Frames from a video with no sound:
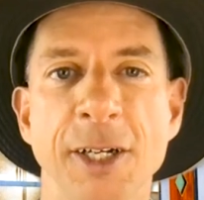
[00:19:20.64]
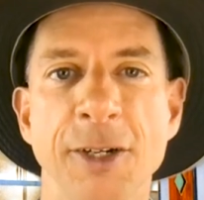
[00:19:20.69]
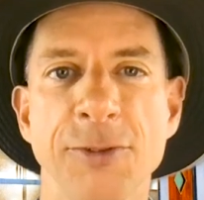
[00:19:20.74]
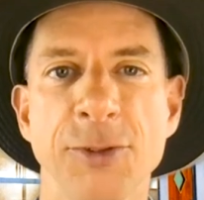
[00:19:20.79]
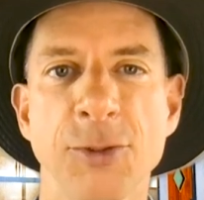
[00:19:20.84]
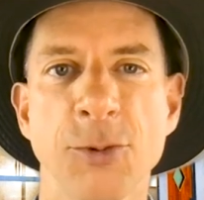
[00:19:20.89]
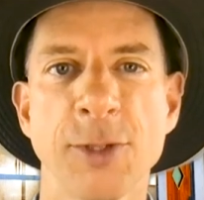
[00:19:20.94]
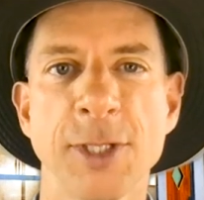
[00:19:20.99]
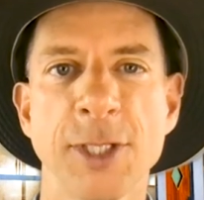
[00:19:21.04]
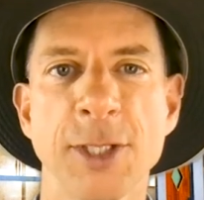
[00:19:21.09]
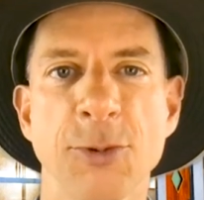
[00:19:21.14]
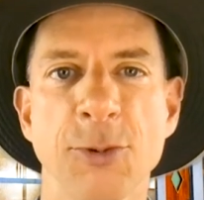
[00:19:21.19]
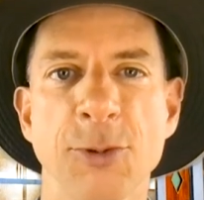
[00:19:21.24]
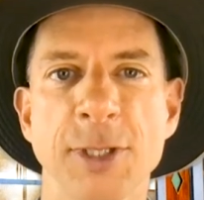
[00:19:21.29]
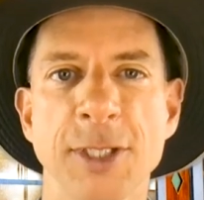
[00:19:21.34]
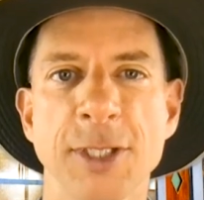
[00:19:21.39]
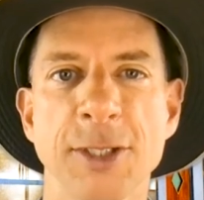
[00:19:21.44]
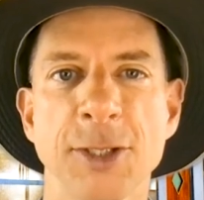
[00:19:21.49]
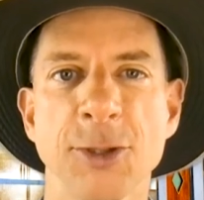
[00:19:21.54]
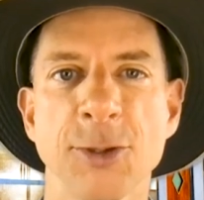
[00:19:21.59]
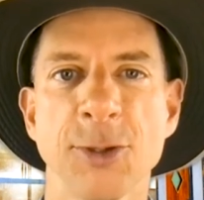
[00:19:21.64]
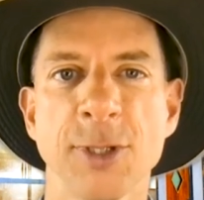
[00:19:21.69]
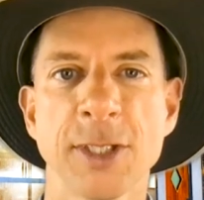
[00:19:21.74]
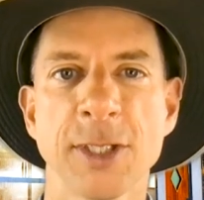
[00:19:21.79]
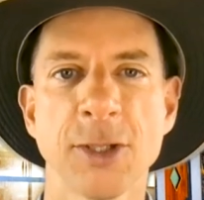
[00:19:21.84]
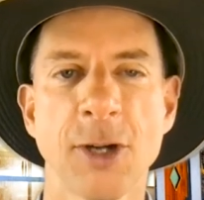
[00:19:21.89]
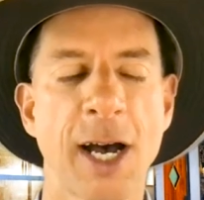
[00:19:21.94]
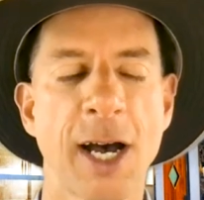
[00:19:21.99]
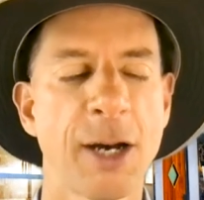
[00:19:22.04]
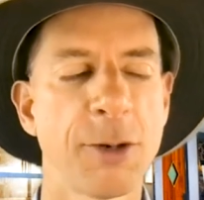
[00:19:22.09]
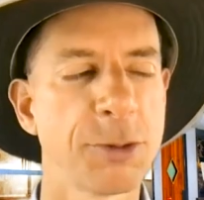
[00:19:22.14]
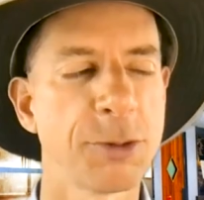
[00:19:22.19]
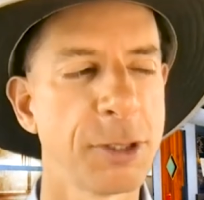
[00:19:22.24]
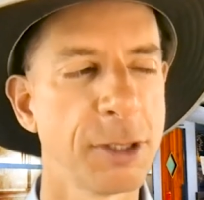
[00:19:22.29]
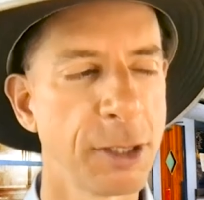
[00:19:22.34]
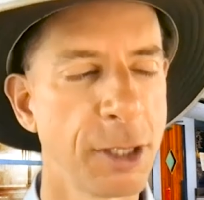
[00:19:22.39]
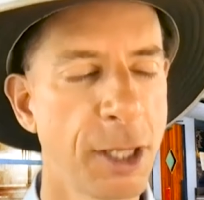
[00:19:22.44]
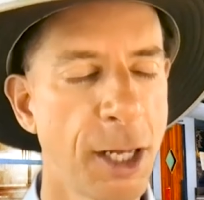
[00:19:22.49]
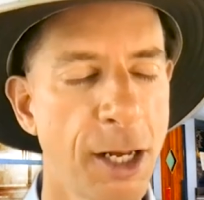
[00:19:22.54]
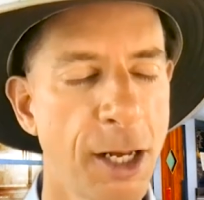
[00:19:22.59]
of 2022. And so I would
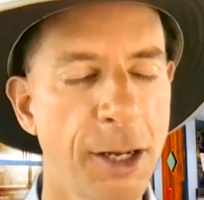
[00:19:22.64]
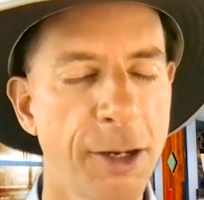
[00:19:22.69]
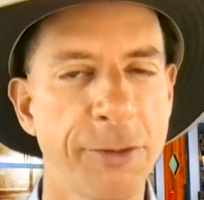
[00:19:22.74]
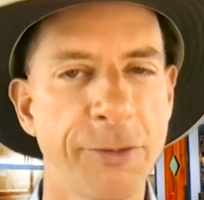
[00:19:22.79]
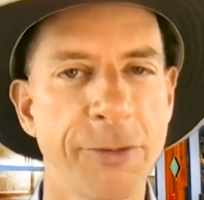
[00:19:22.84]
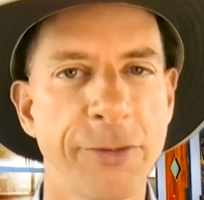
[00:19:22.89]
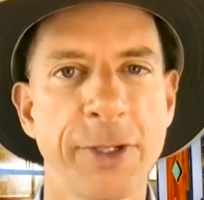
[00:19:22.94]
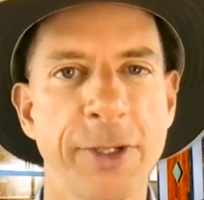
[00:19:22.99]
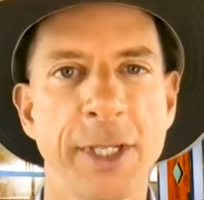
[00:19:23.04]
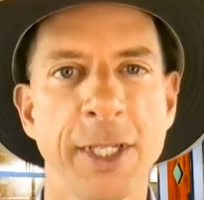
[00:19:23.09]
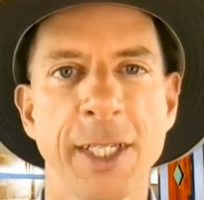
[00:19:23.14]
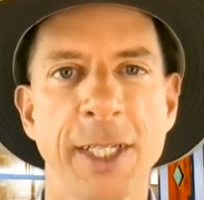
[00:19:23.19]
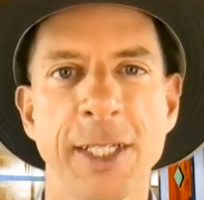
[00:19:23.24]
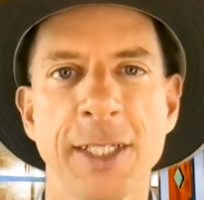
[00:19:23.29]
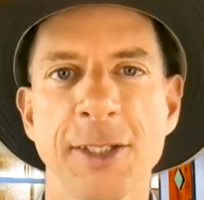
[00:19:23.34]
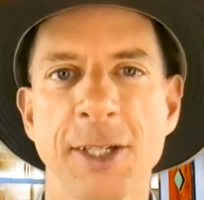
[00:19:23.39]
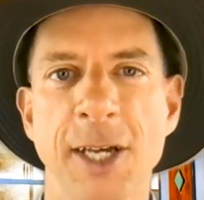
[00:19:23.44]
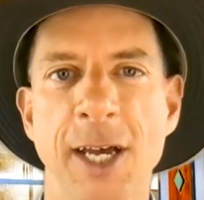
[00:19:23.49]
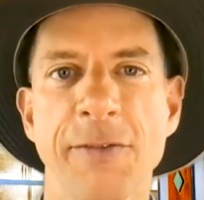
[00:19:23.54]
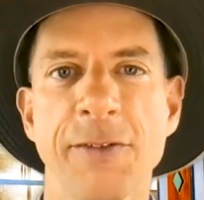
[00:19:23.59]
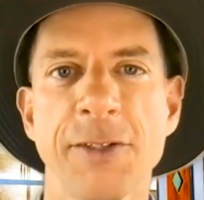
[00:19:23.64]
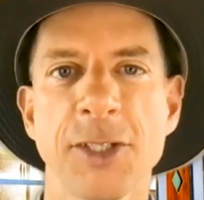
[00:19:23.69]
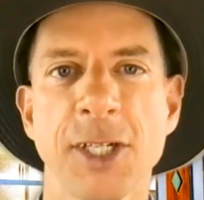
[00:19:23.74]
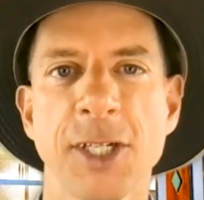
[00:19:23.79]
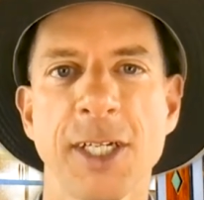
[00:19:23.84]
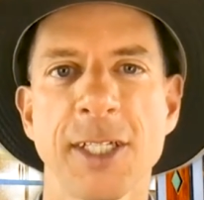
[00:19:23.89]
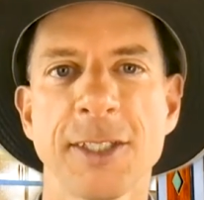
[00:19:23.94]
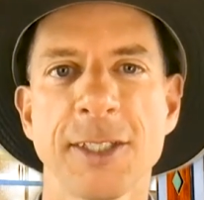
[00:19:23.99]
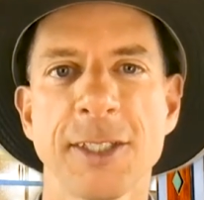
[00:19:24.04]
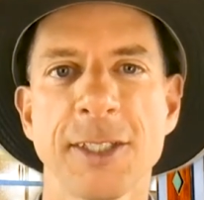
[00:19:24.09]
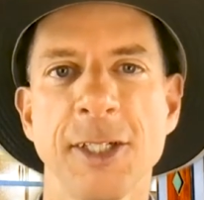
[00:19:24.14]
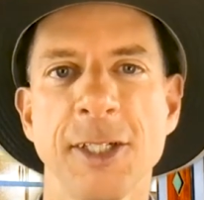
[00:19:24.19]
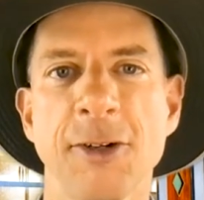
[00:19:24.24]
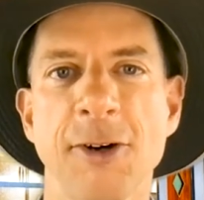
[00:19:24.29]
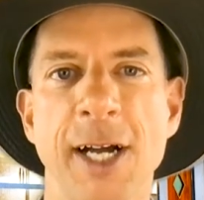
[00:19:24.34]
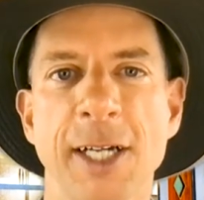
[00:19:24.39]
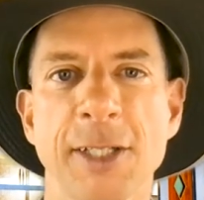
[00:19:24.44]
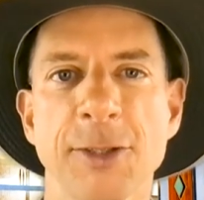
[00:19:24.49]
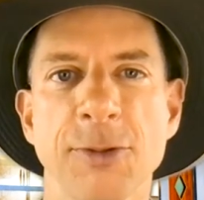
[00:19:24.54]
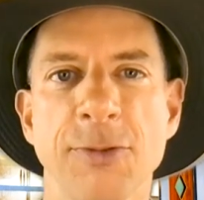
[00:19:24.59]
love to have the chance to
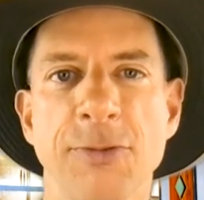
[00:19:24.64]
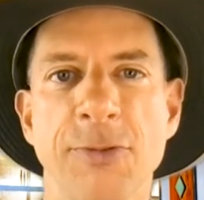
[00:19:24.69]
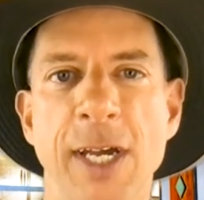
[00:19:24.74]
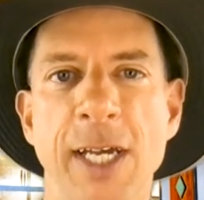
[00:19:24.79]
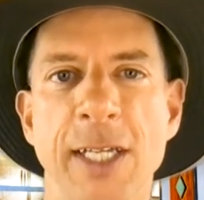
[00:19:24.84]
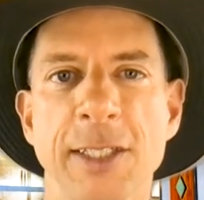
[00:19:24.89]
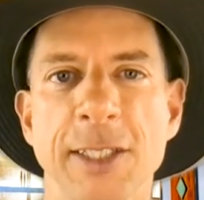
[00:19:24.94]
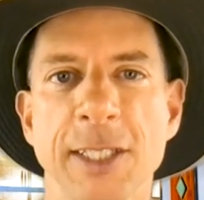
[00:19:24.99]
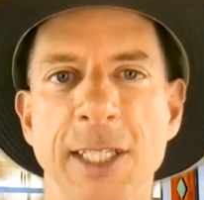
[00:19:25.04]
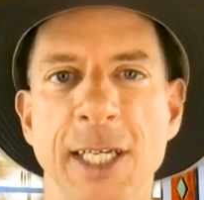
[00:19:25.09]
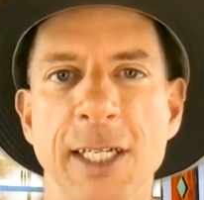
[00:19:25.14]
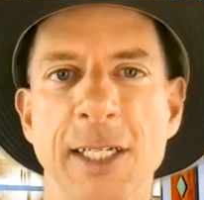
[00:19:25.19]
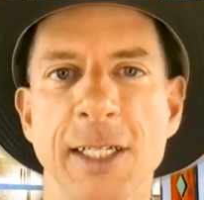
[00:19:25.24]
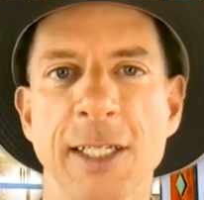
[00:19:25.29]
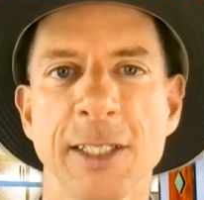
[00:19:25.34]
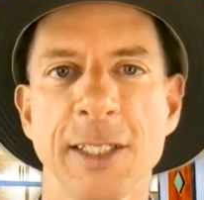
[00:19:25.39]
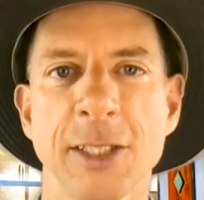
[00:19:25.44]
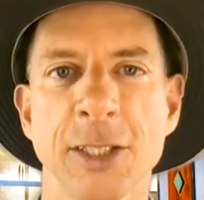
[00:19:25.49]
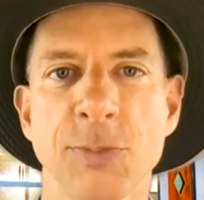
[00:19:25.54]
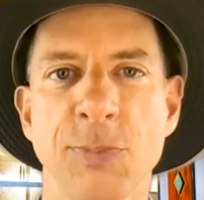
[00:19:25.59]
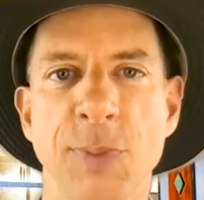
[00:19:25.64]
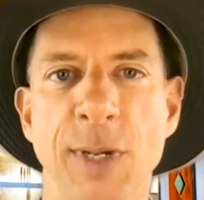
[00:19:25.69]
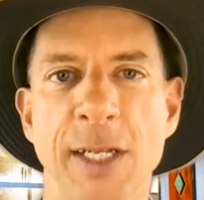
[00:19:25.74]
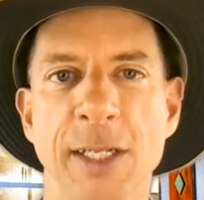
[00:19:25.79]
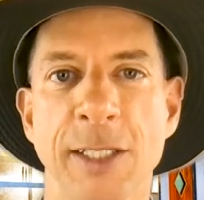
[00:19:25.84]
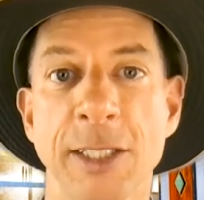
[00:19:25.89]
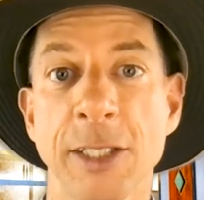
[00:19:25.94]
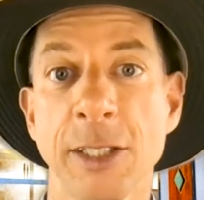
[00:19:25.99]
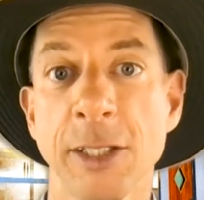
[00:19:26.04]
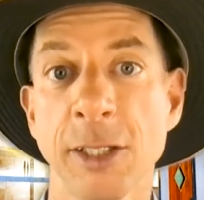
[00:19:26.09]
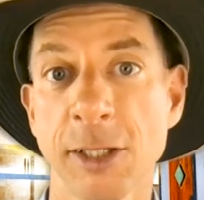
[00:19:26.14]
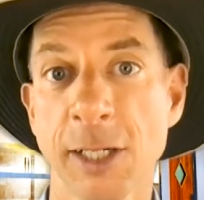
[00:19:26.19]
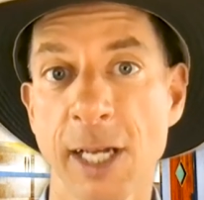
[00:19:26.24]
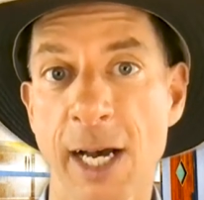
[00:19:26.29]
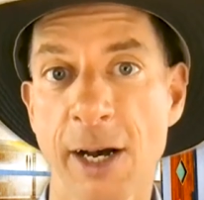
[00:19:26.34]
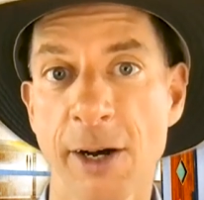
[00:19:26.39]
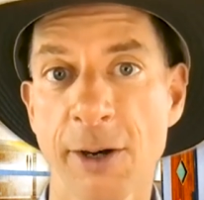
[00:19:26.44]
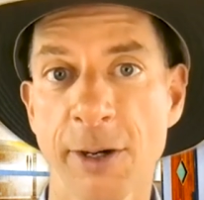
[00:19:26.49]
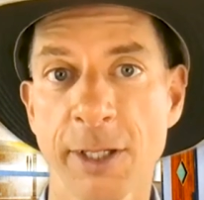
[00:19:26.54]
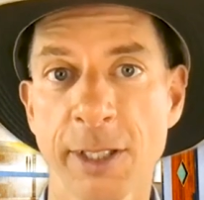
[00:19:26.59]
interact with fans again. It's been a year
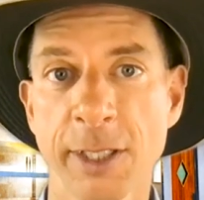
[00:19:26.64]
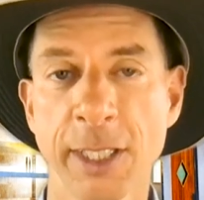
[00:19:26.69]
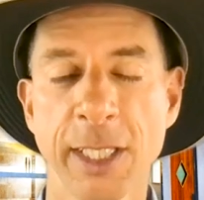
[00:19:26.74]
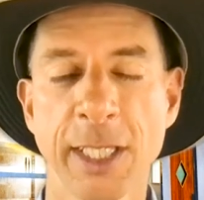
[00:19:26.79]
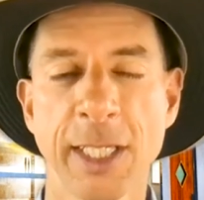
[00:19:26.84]
now.